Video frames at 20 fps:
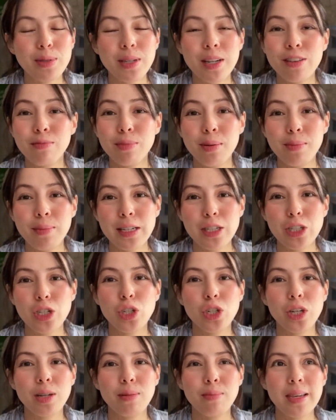that have been
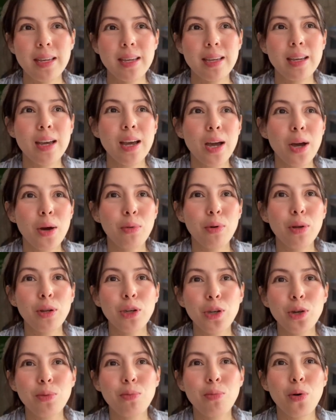messaging me with
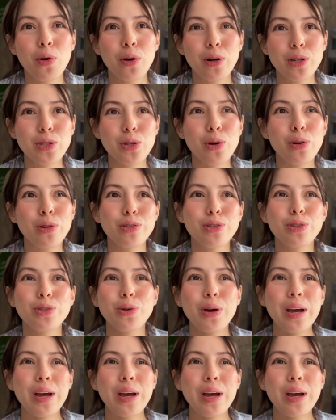newborns also.